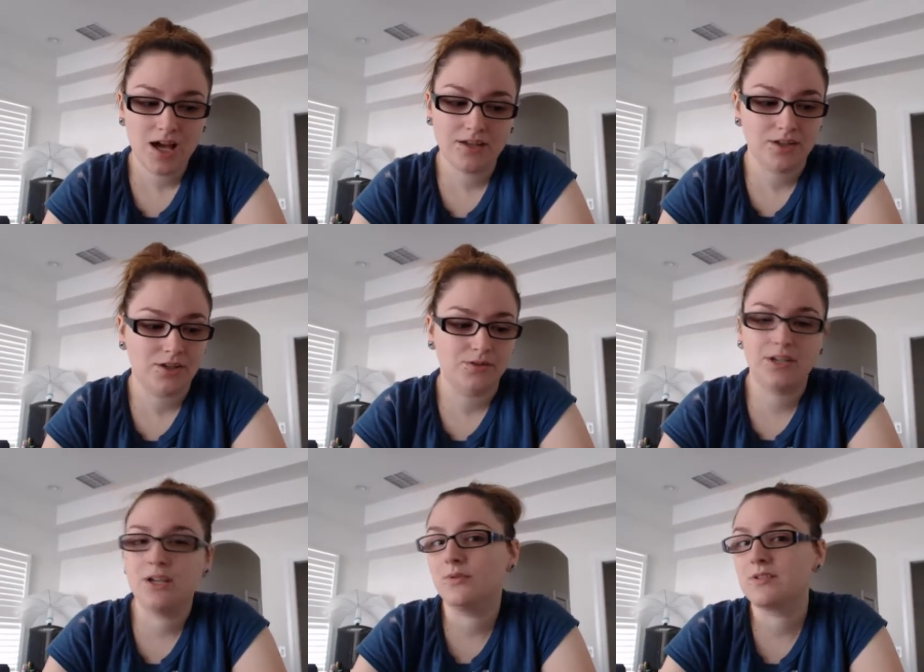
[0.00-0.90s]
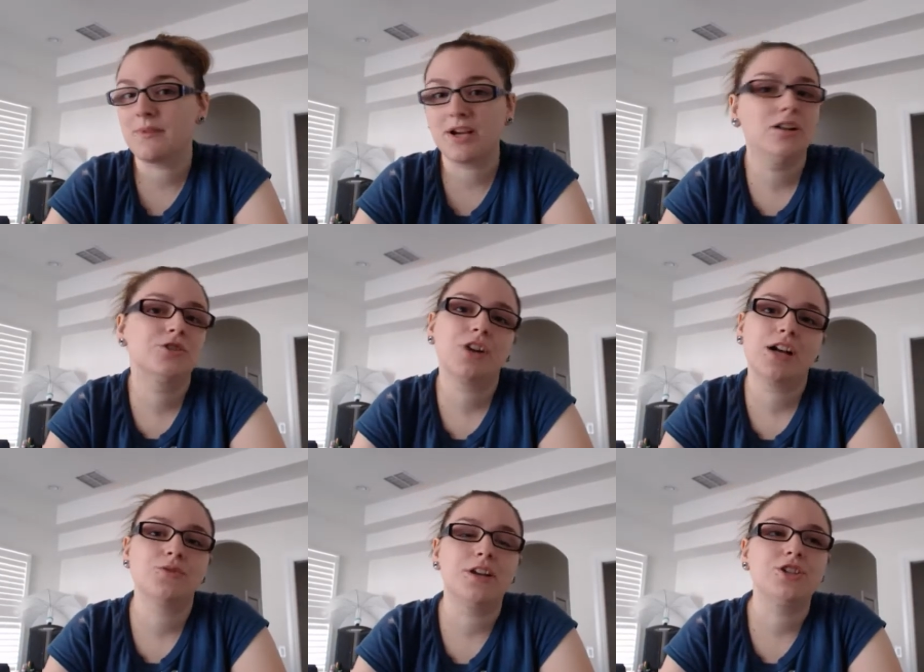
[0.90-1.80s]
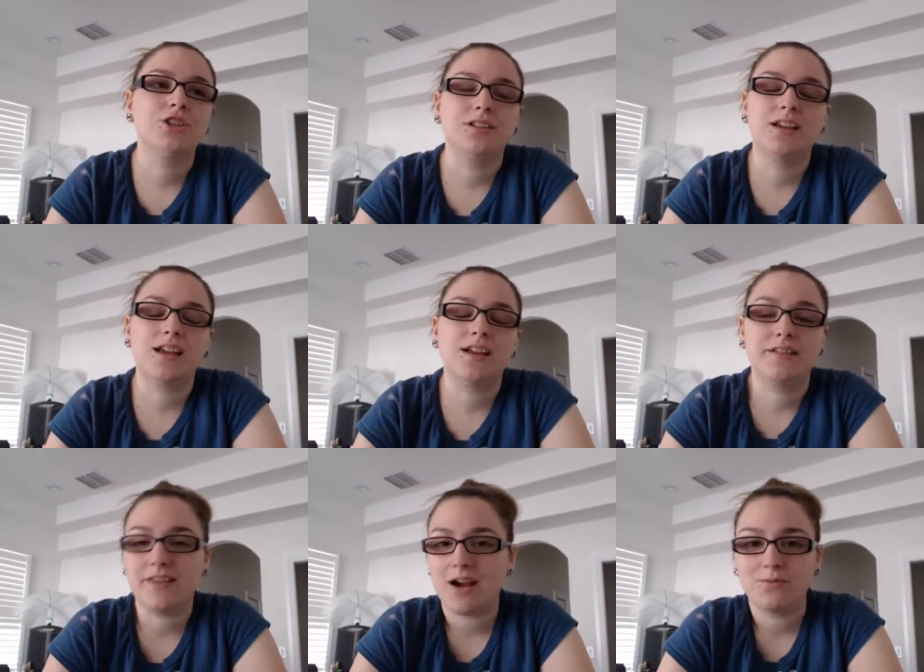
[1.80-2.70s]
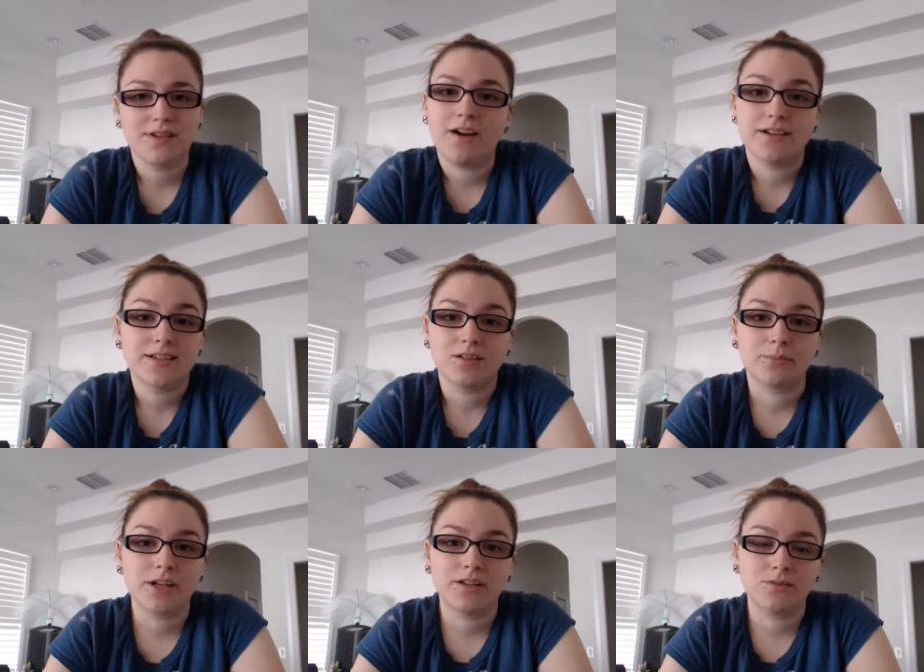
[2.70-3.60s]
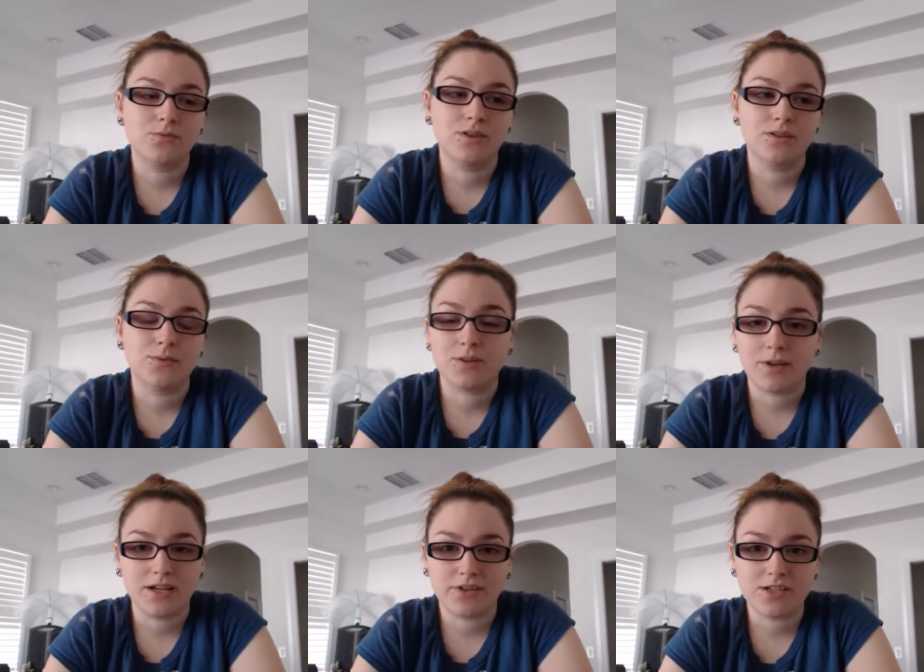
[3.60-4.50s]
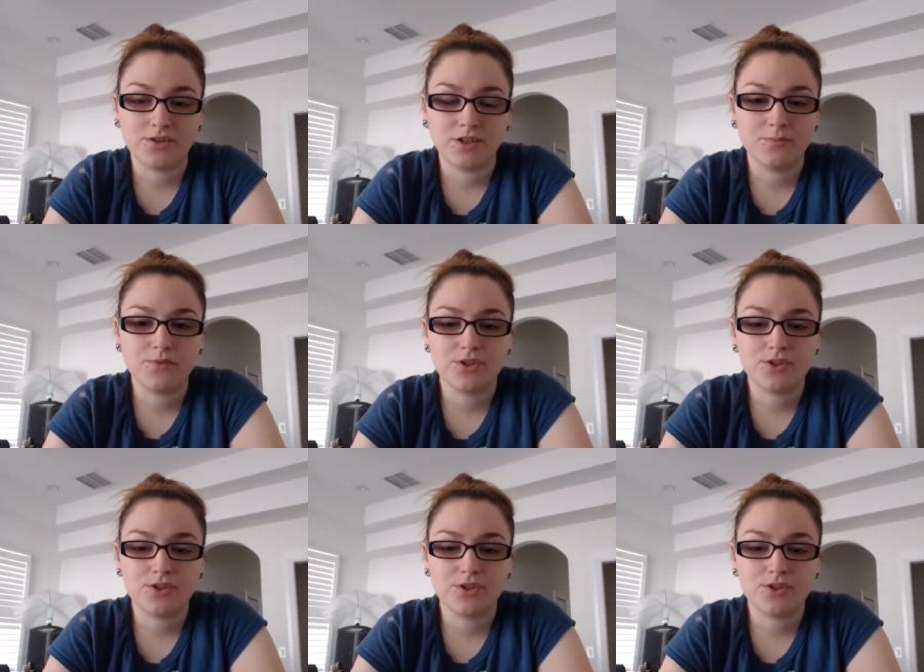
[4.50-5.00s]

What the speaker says: you know, it was my college graduation and that was how I celebrated, was with a pint of ice cream.